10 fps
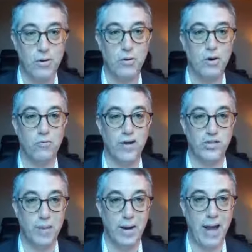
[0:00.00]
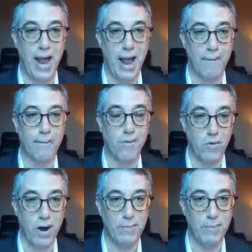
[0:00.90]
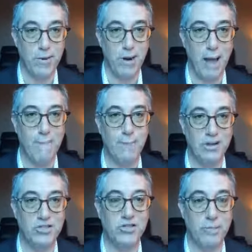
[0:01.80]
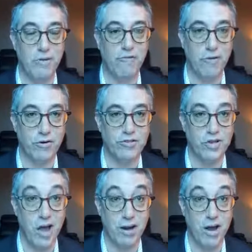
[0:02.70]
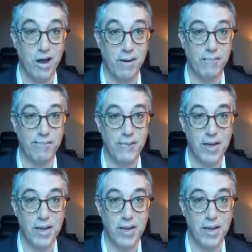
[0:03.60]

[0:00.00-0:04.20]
you can reach me at mkramer at pitchtomefirst.com.